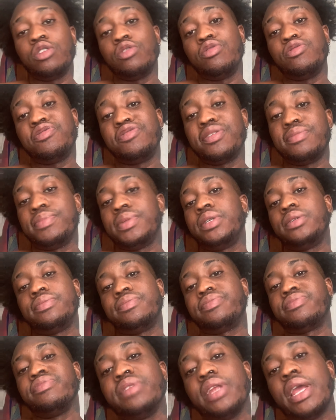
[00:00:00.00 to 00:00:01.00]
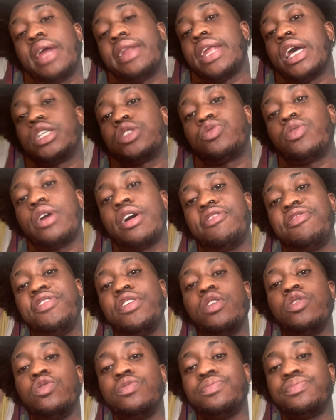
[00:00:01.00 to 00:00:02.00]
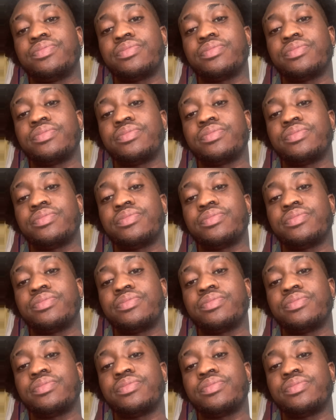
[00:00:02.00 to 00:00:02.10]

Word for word: You feel me? And that's what I feel.